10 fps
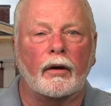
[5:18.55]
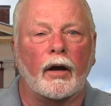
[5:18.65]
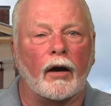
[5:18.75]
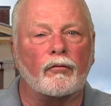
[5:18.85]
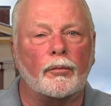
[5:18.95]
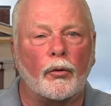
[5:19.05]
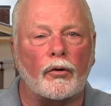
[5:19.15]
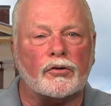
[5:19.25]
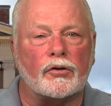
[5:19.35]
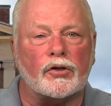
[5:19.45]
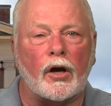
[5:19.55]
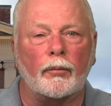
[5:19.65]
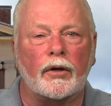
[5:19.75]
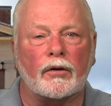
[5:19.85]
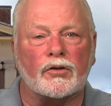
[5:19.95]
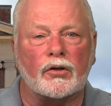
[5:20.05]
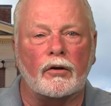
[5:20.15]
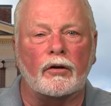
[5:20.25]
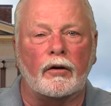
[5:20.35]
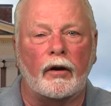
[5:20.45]
Every person shall be
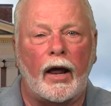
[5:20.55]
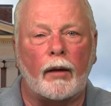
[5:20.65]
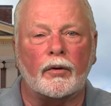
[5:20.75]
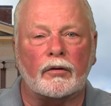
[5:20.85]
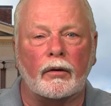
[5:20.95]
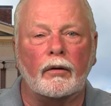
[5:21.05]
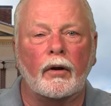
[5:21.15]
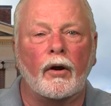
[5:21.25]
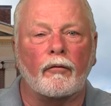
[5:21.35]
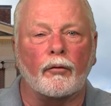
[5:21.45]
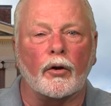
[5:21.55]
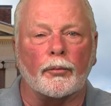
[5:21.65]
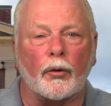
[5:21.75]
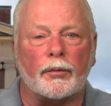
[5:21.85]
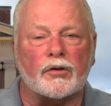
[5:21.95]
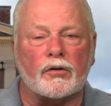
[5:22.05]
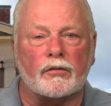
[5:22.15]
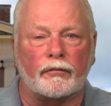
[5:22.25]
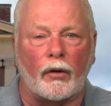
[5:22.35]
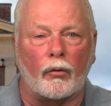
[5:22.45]
considered an inhabitant for the purposes
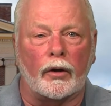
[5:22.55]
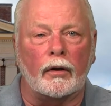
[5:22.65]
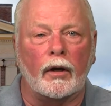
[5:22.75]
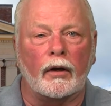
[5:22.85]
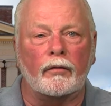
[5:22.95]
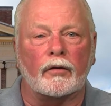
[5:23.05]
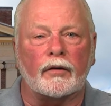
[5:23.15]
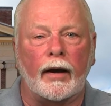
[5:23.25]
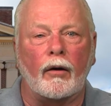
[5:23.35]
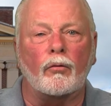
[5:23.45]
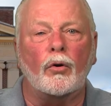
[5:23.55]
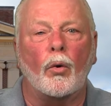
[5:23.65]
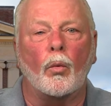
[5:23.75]
of voting in the town,